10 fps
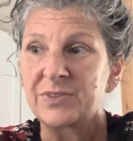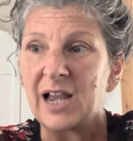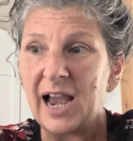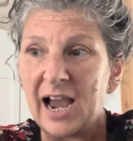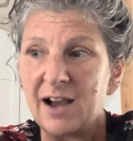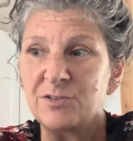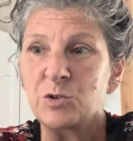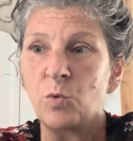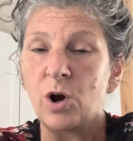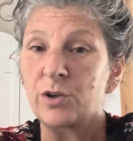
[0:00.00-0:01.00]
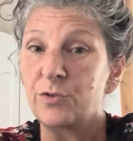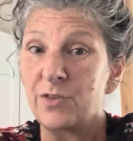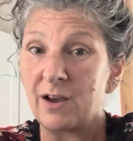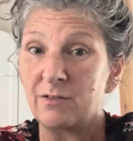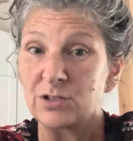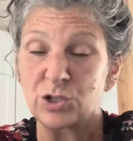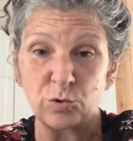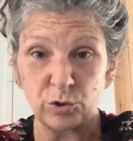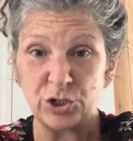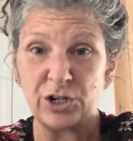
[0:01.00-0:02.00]
I have to walk through that
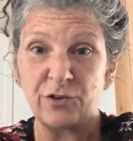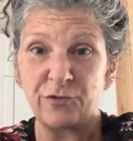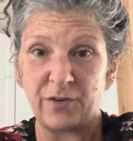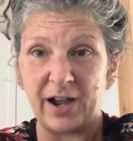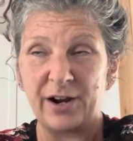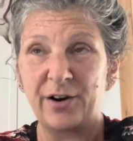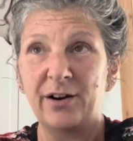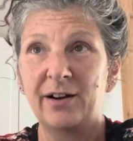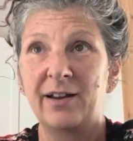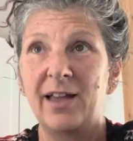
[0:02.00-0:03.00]
scorching fire.